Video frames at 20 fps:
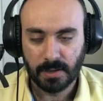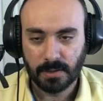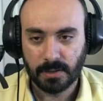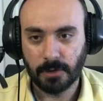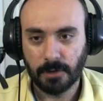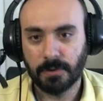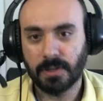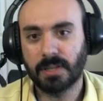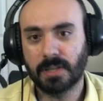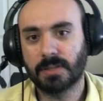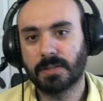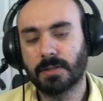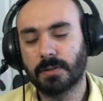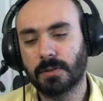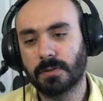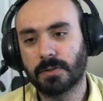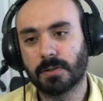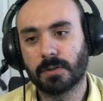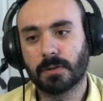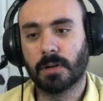Furia the
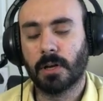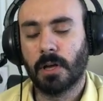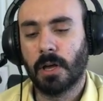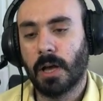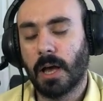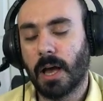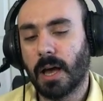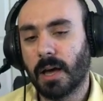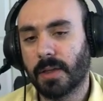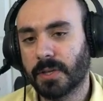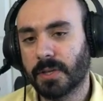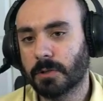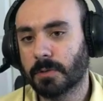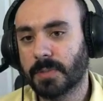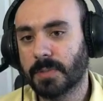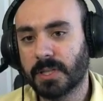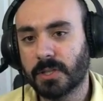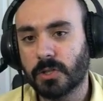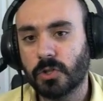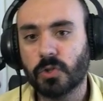Seducer. This would
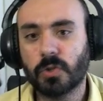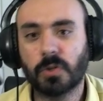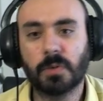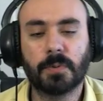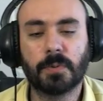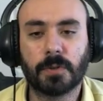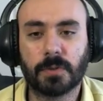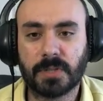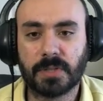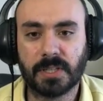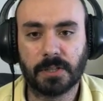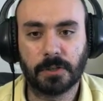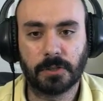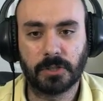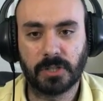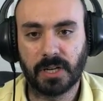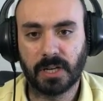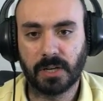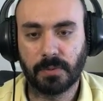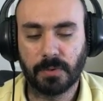be super
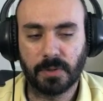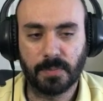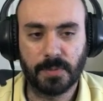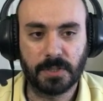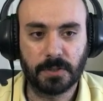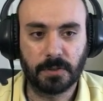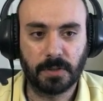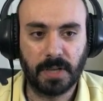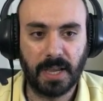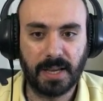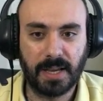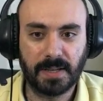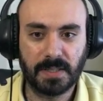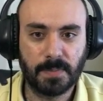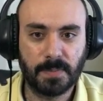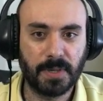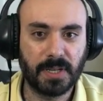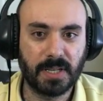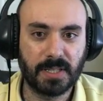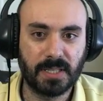synergetic with Mr. Canis,
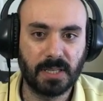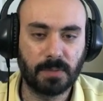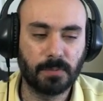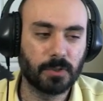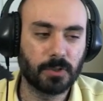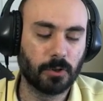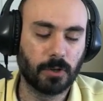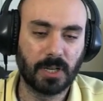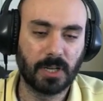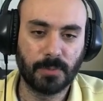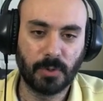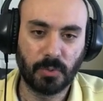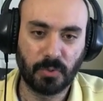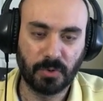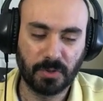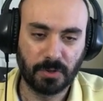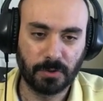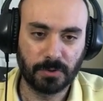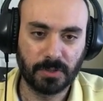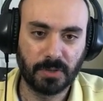because then when your enemy
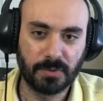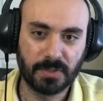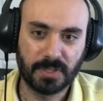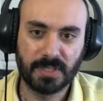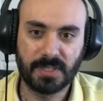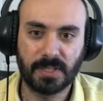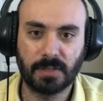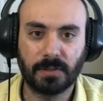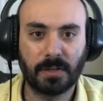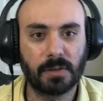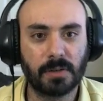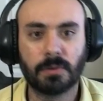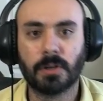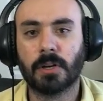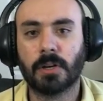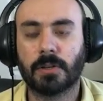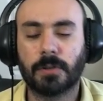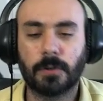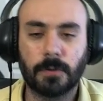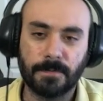warlord goes to 0,
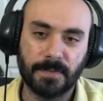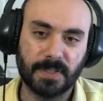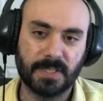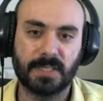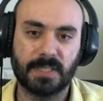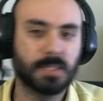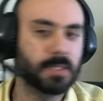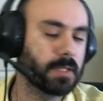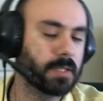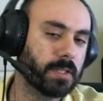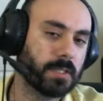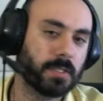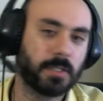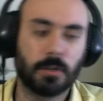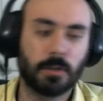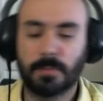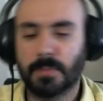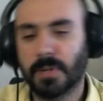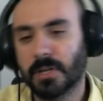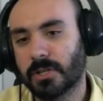your fists can
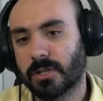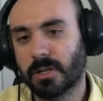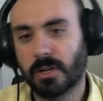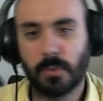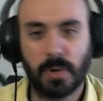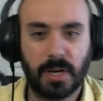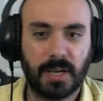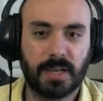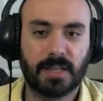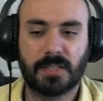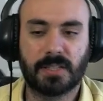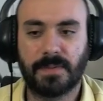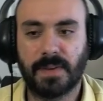start punching away at his